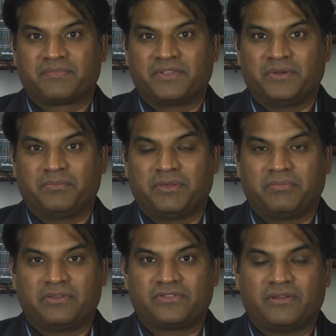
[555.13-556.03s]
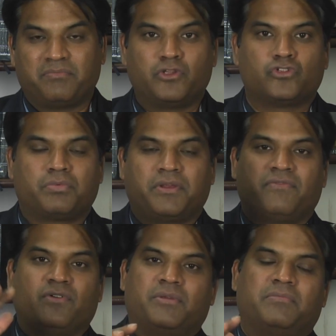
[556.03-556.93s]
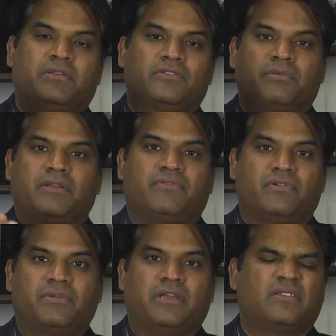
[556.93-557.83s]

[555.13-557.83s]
You know, people say, please pray for me, please pray for me.